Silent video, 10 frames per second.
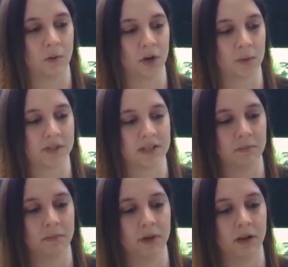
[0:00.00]
work with
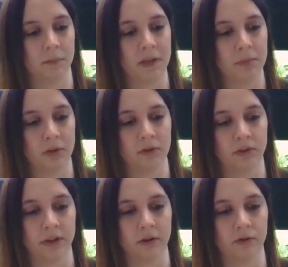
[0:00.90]
some people over
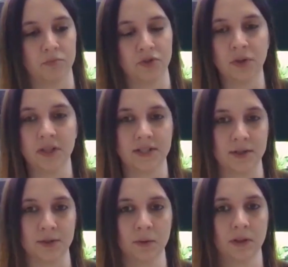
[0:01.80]
there from Tula
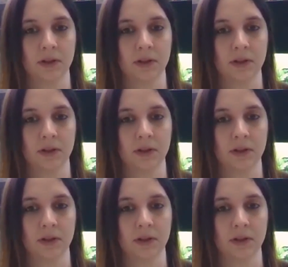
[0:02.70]
Zoo,